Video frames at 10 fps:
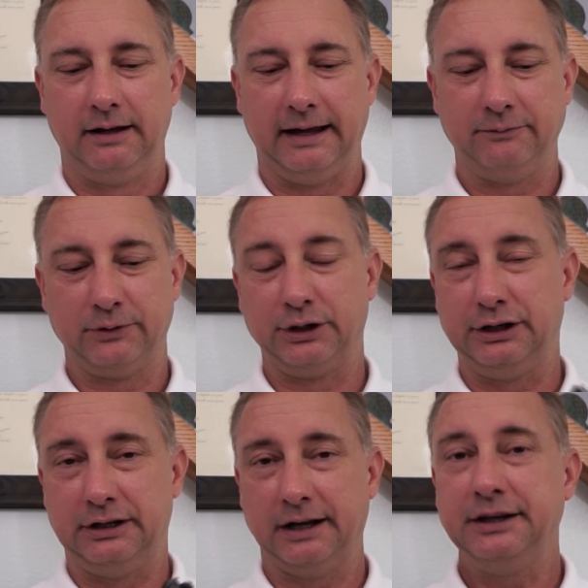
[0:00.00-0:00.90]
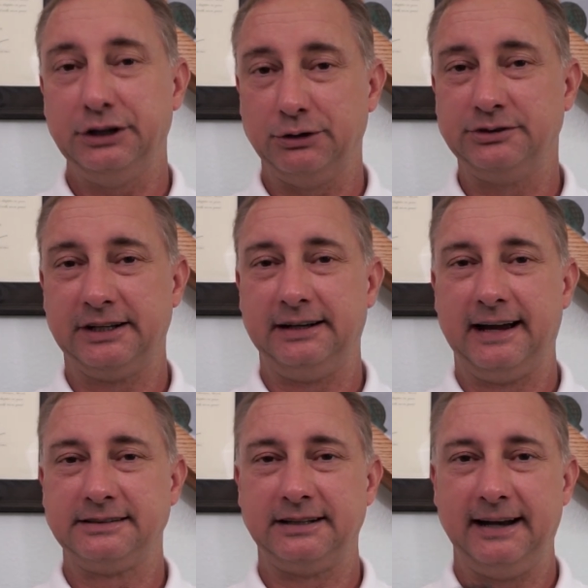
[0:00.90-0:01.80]
if you're going to use it
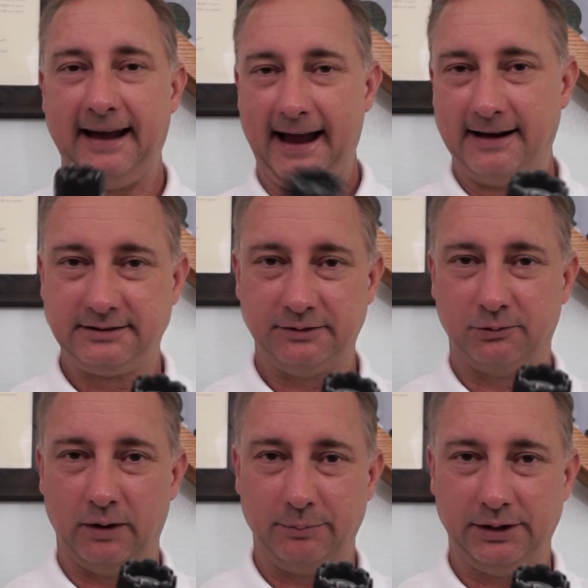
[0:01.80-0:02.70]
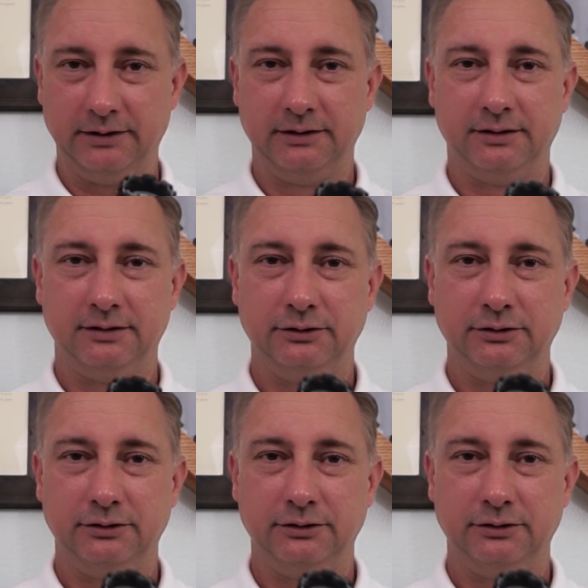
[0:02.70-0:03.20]
as an active weapon,